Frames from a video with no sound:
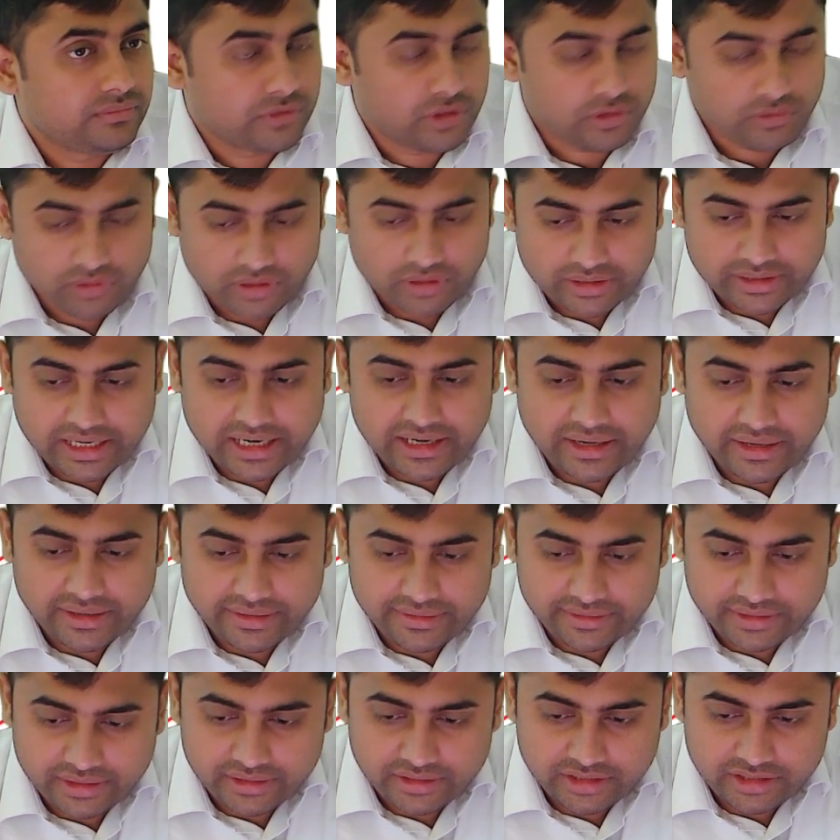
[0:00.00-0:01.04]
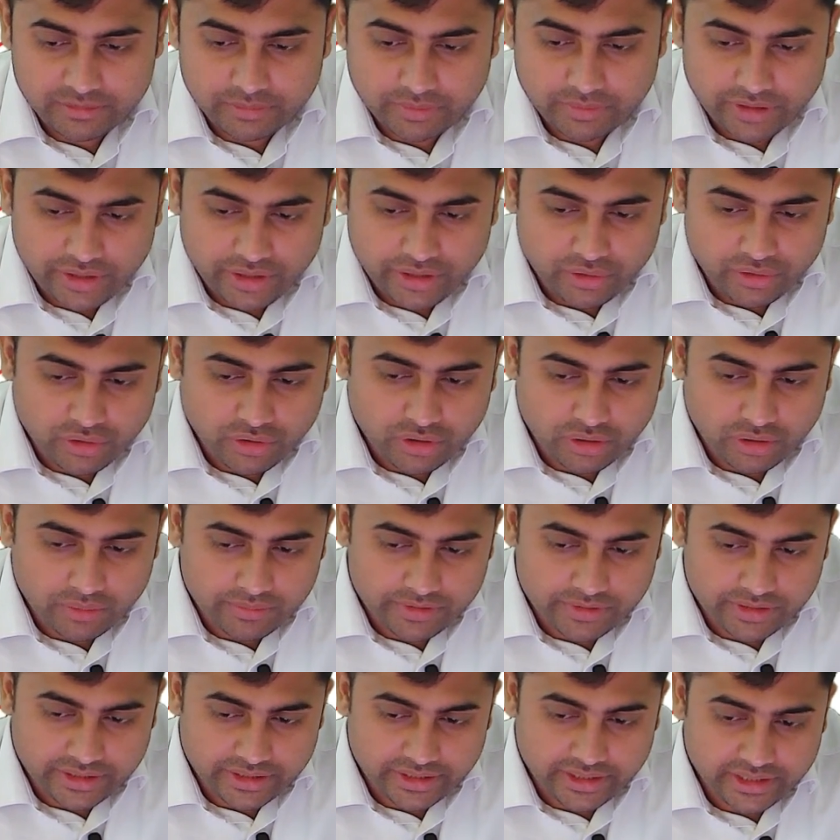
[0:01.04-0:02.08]
For that reason, this particular
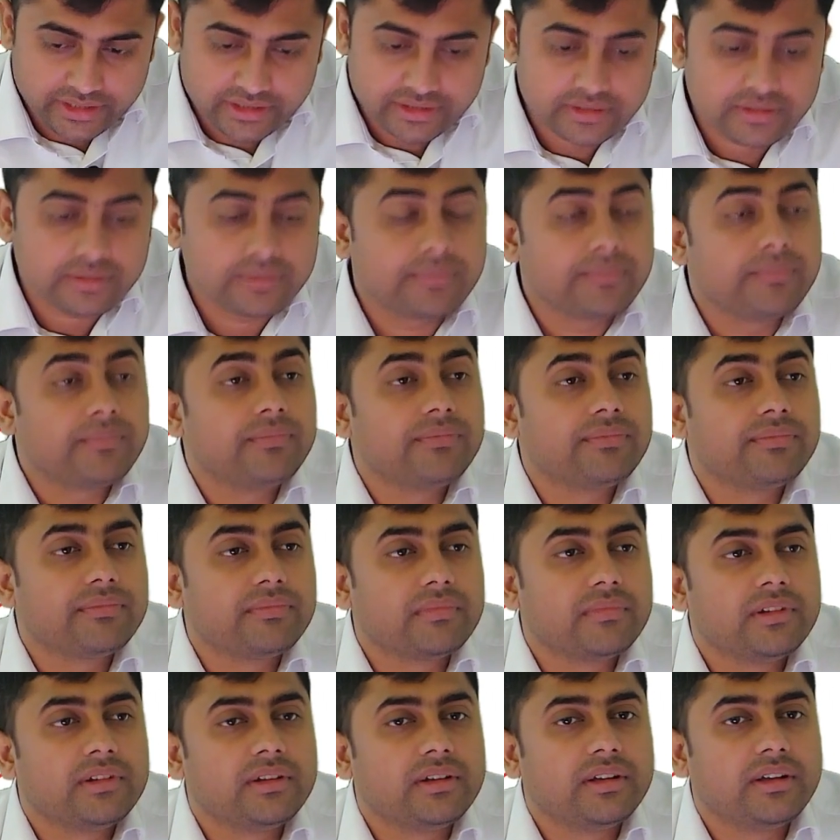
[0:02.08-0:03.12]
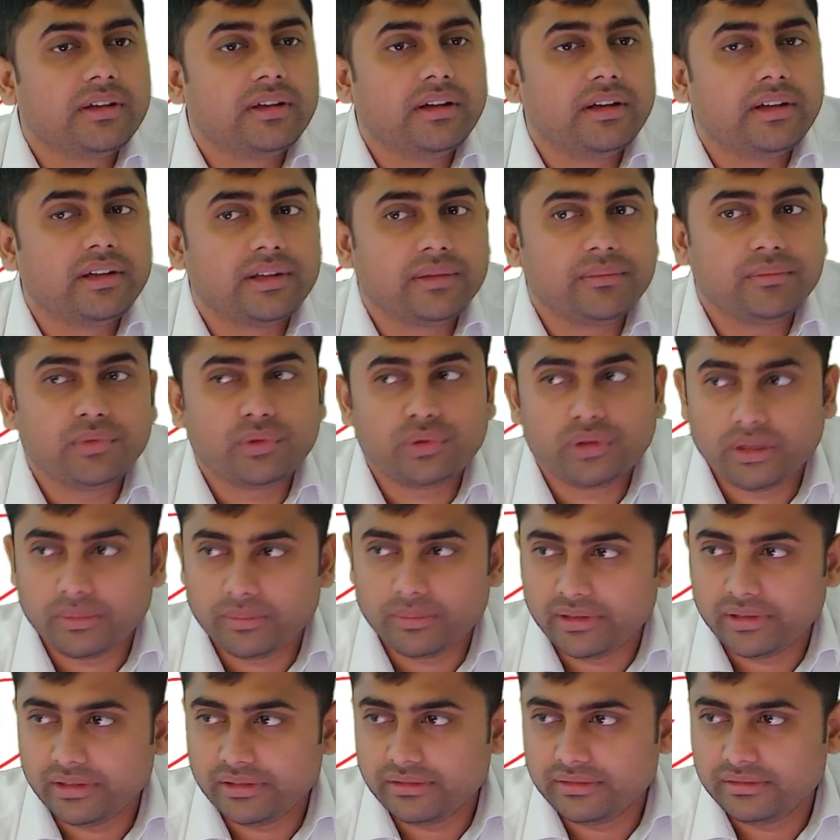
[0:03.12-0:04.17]
object is
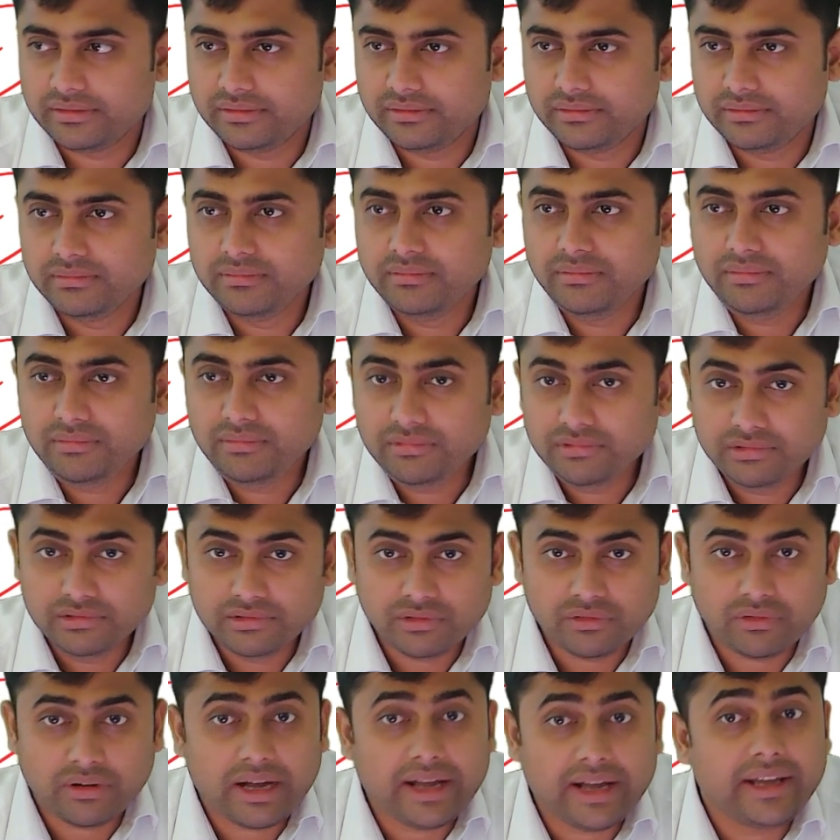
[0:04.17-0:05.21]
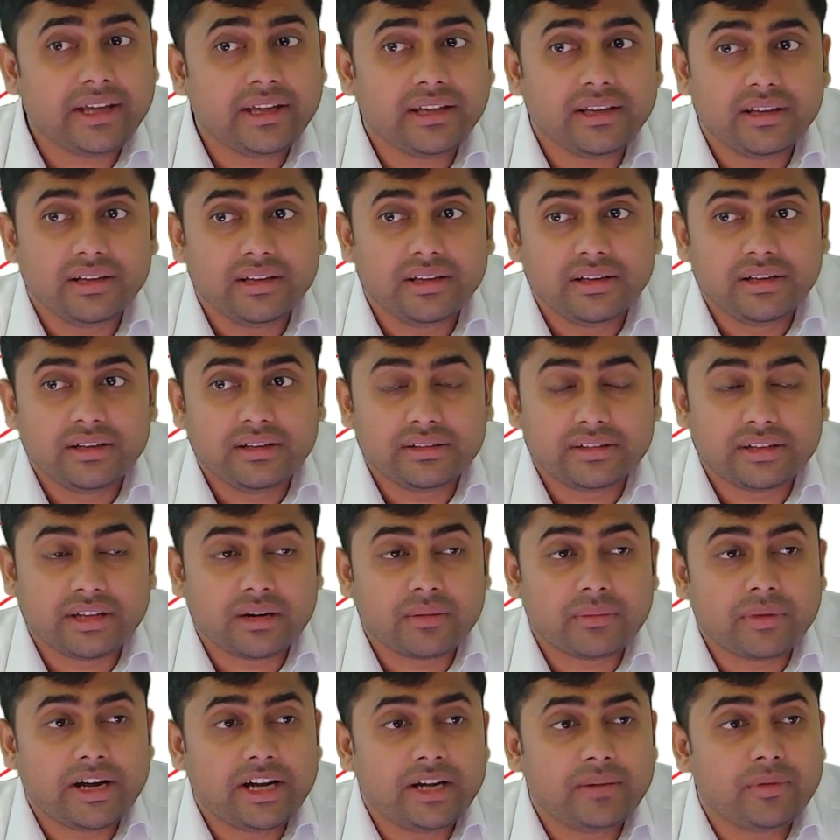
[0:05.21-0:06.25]
immutable. Why? There
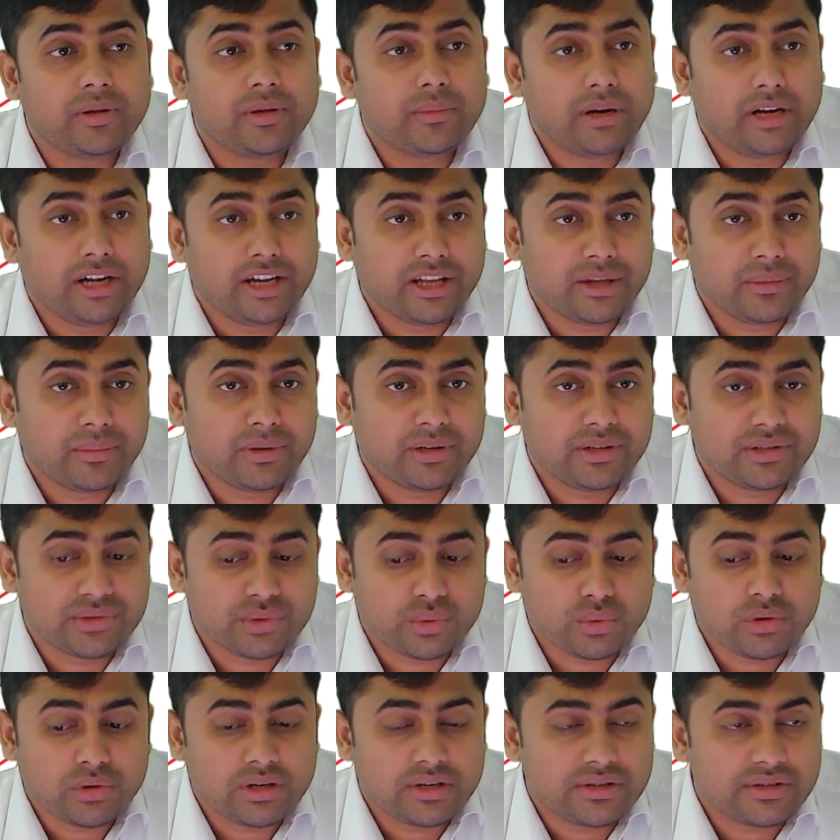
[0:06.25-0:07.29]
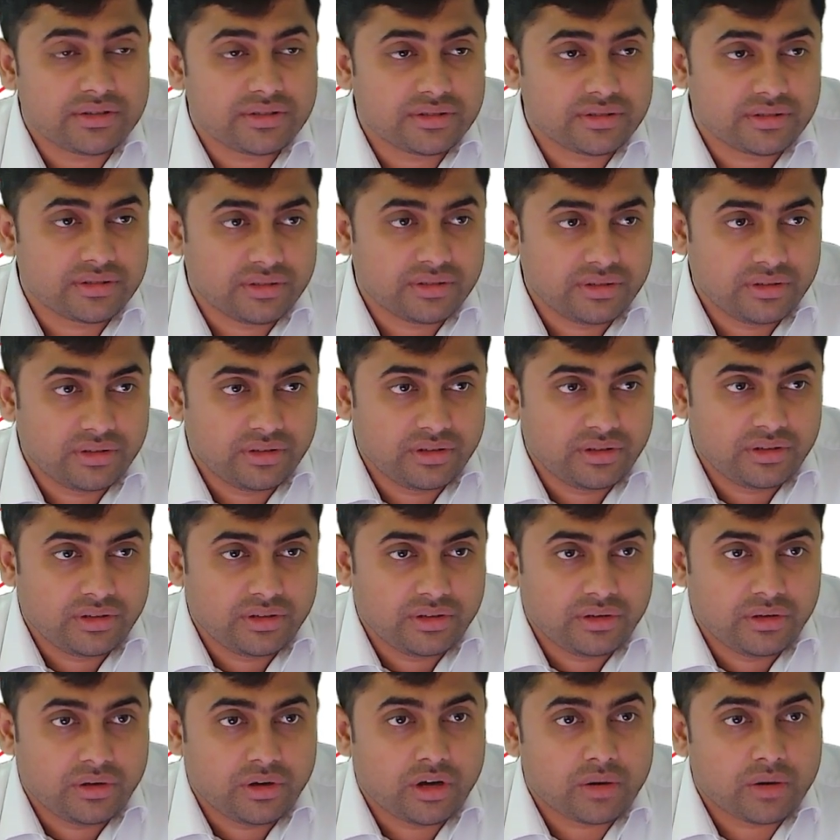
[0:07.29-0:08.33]
might be multiple students
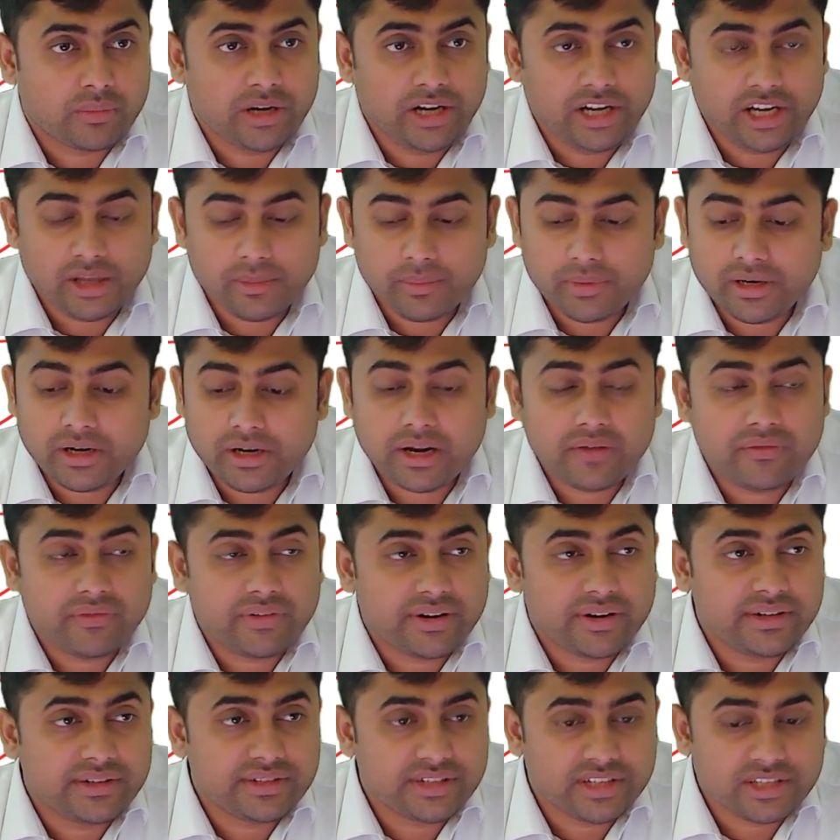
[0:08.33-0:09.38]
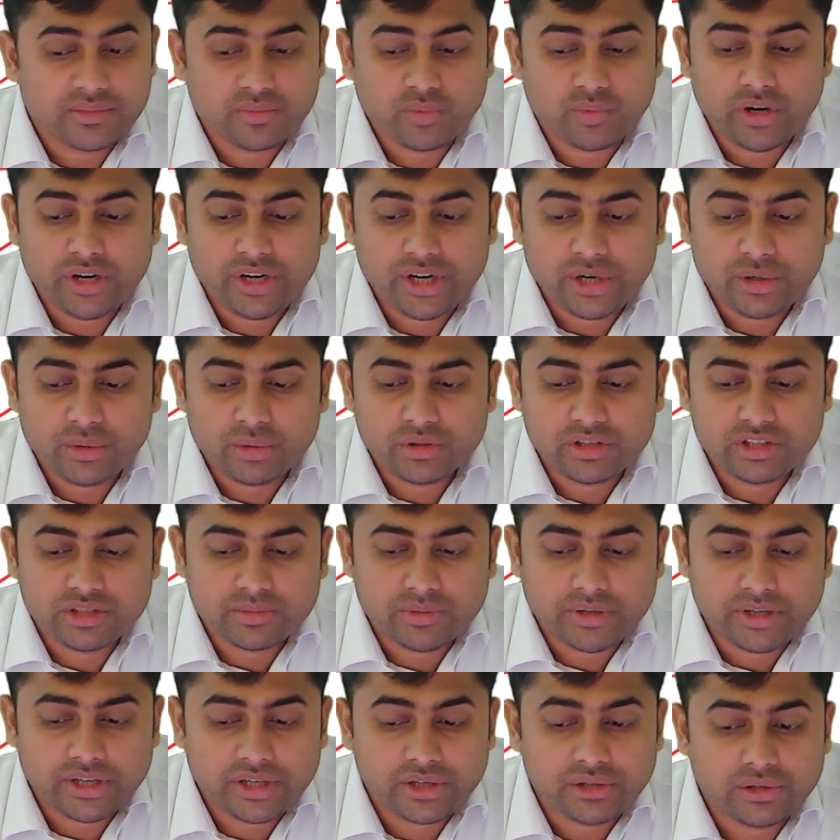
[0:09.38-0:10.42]
or multiple references pointing to this
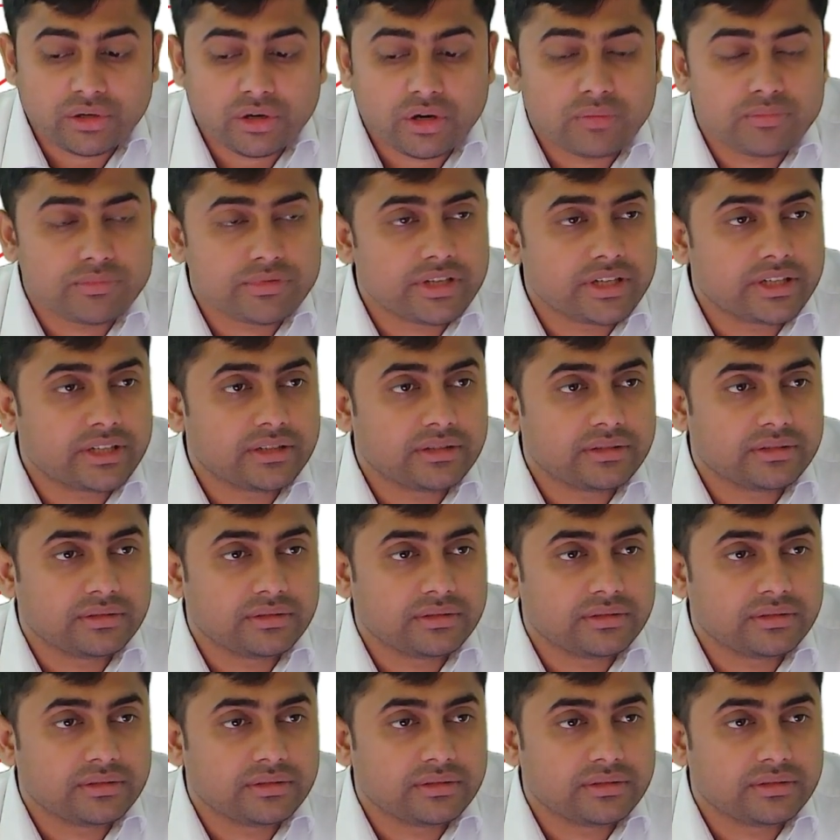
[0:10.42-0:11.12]
particular object.